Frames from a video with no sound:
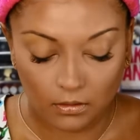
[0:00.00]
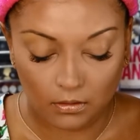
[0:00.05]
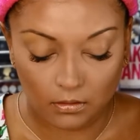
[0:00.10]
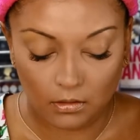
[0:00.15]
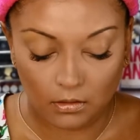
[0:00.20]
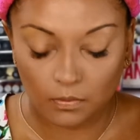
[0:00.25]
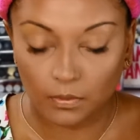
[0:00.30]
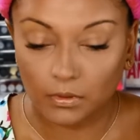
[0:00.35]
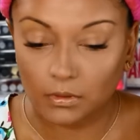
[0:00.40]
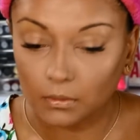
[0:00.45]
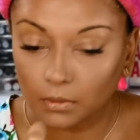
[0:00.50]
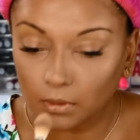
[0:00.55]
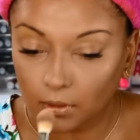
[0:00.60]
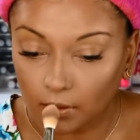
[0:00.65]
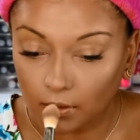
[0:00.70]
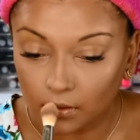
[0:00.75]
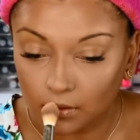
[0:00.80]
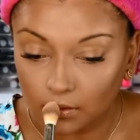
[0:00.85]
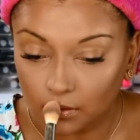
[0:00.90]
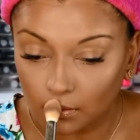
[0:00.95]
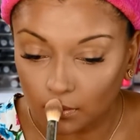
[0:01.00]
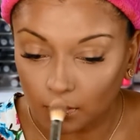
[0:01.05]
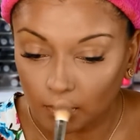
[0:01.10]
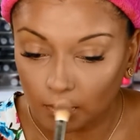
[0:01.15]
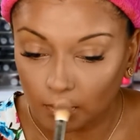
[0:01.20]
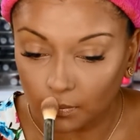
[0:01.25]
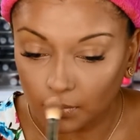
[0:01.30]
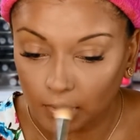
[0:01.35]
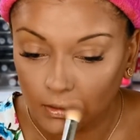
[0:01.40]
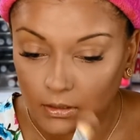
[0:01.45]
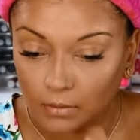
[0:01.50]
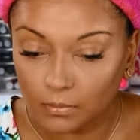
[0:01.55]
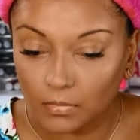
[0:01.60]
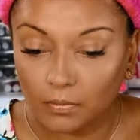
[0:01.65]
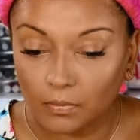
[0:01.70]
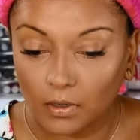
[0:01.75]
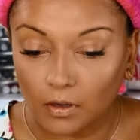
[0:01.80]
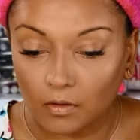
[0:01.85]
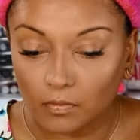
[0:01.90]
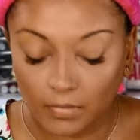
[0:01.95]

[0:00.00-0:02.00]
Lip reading: Just put some gloss on. I'm gonna put some above